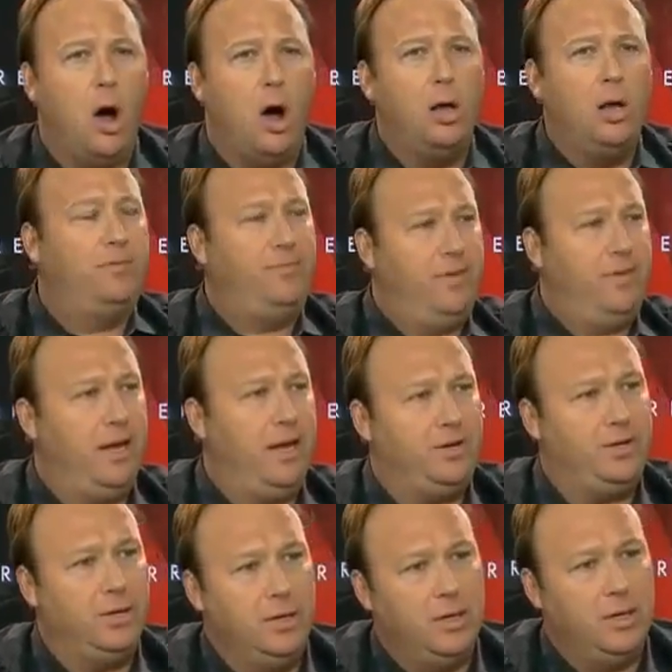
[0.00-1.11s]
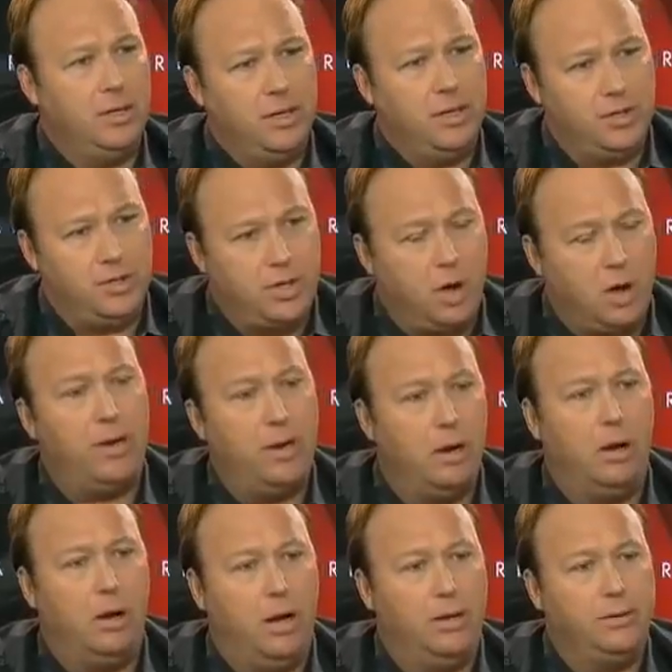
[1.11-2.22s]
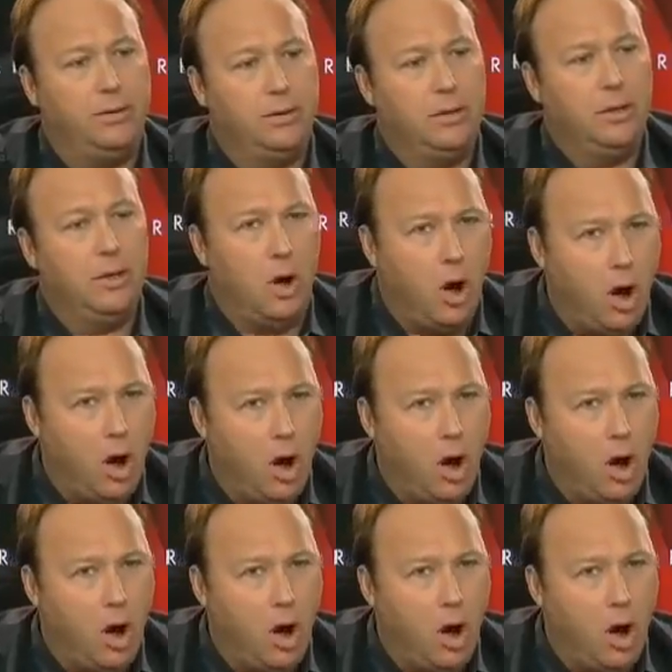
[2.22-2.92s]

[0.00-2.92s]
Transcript: All of this is going on.